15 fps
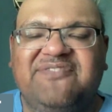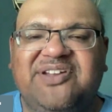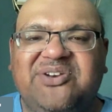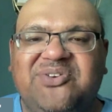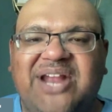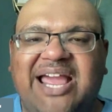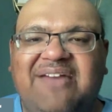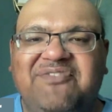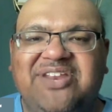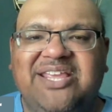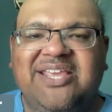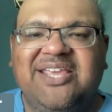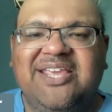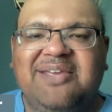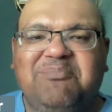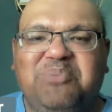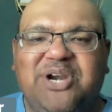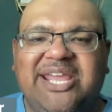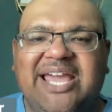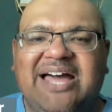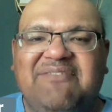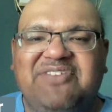NFL Draft.
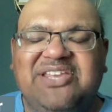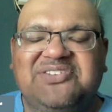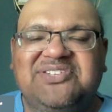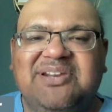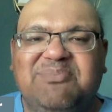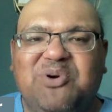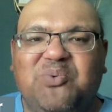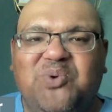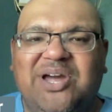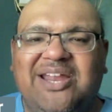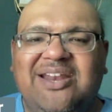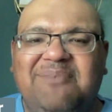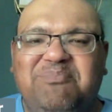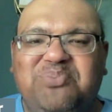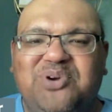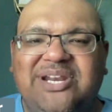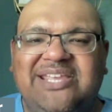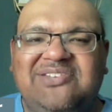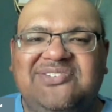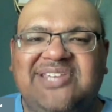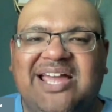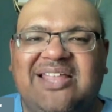Pretty obvious number one, a pretty
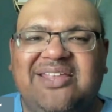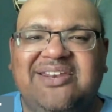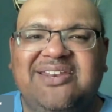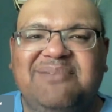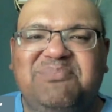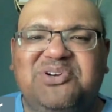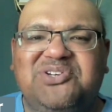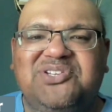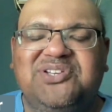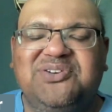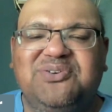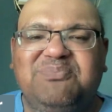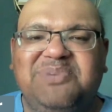solid number two.